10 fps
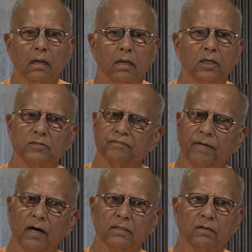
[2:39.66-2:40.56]
His
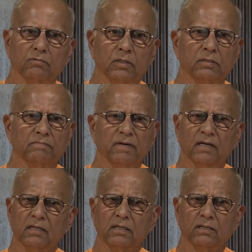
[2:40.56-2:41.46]
father was a
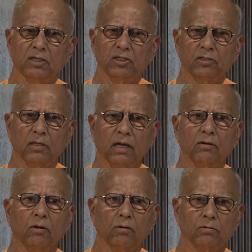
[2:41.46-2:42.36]
very rich
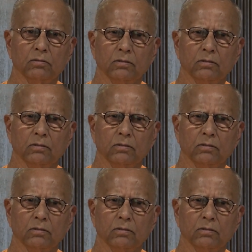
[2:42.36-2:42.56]
landlord.